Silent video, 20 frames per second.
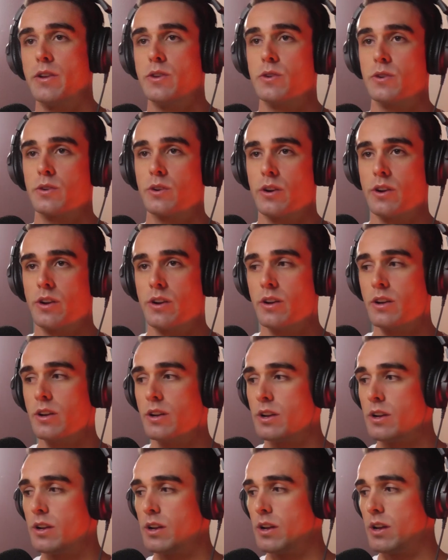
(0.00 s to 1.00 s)
you're going
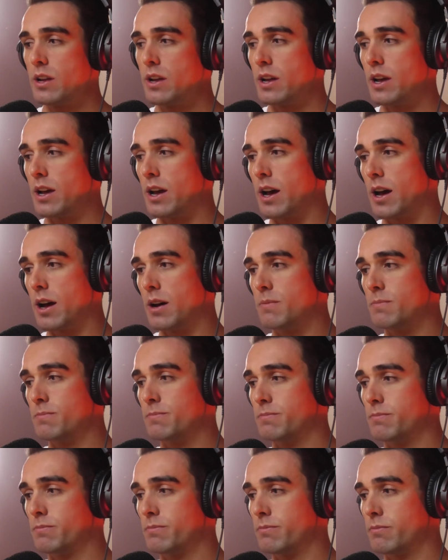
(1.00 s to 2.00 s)
to
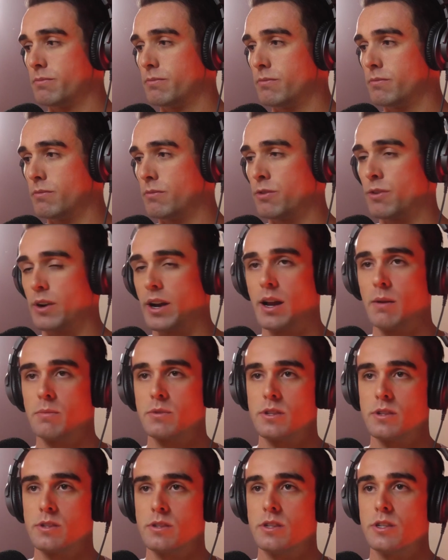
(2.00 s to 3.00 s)
front up
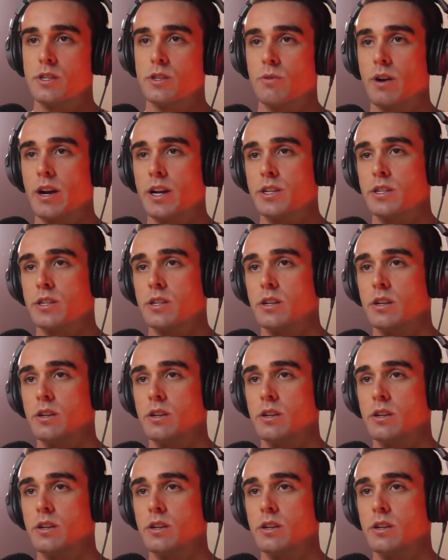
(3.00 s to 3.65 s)
to the situation.